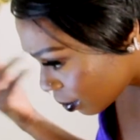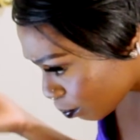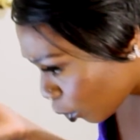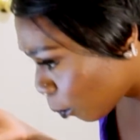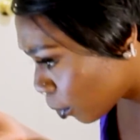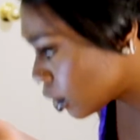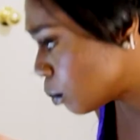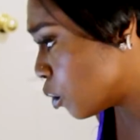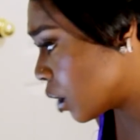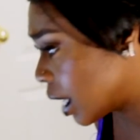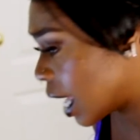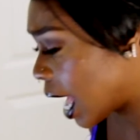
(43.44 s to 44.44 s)
purple
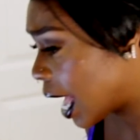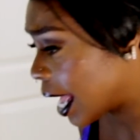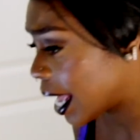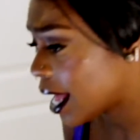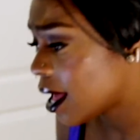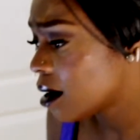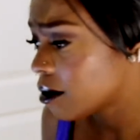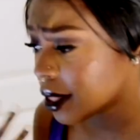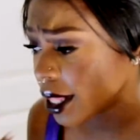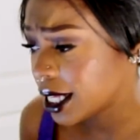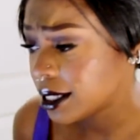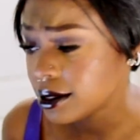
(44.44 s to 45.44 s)
smoky eye with
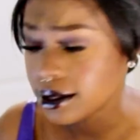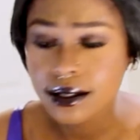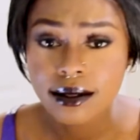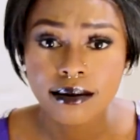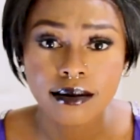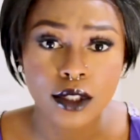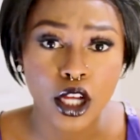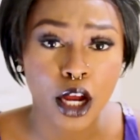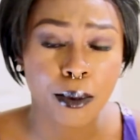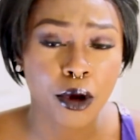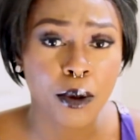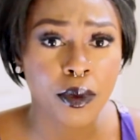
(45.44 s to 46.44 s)
a
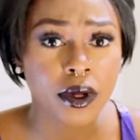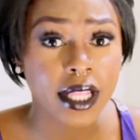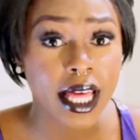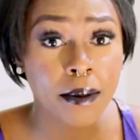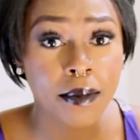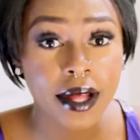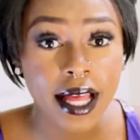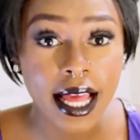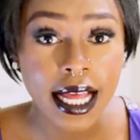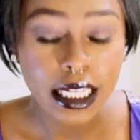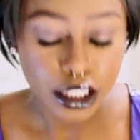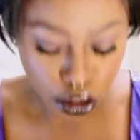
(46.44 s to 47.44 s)
dark purple lip
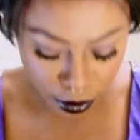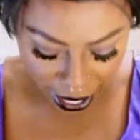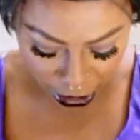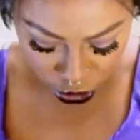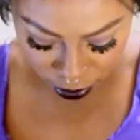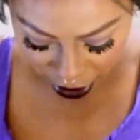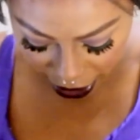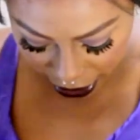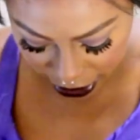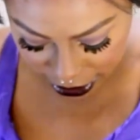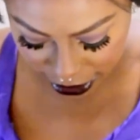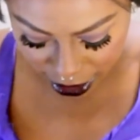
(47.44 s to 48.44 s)
to match
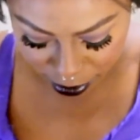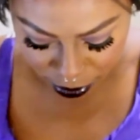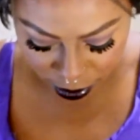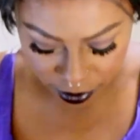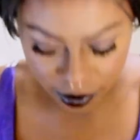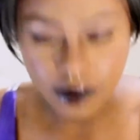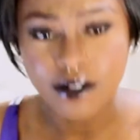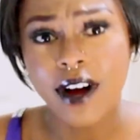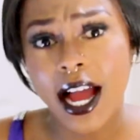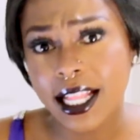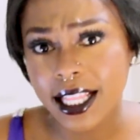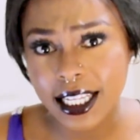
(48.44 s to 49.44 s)
my deep
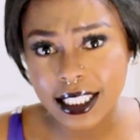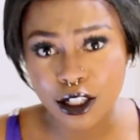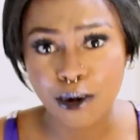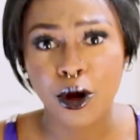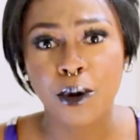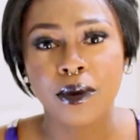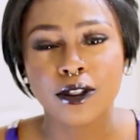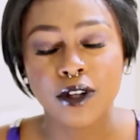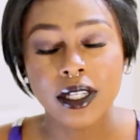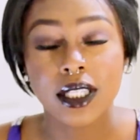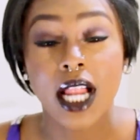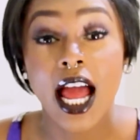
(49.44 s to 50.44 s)
violet or purple
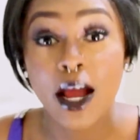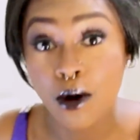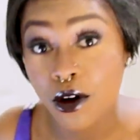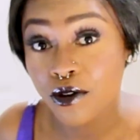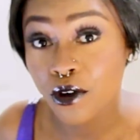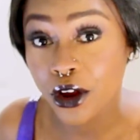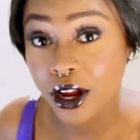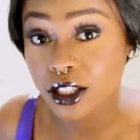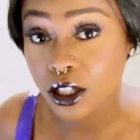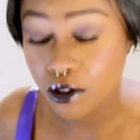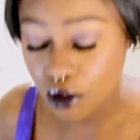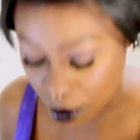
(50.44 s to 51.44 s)
dress that I wore four years
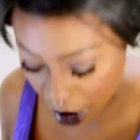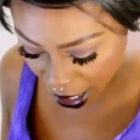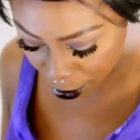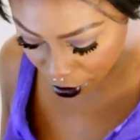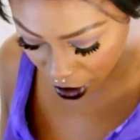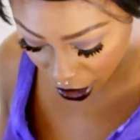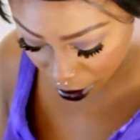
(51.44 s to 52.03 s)
ago for mine.